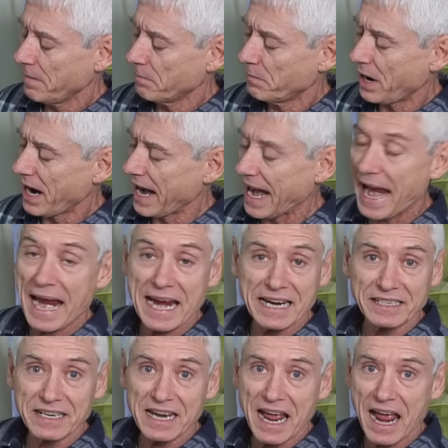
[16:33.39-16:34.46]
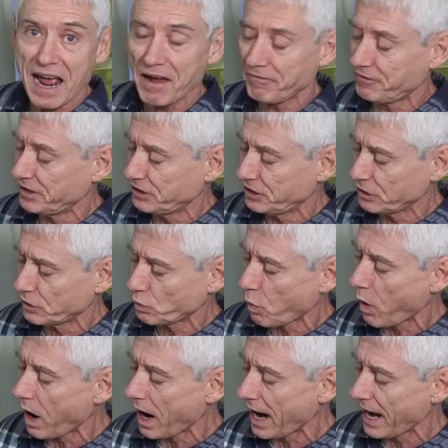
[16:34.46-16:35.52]
by 8.5 inches
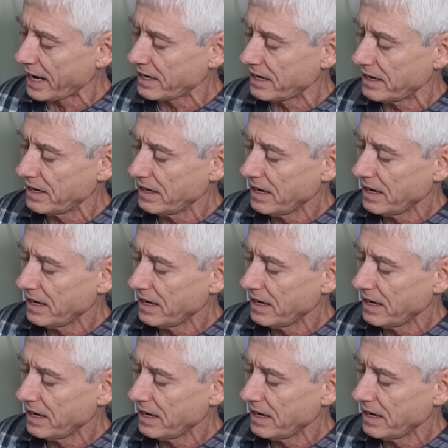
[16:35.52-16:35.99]
wide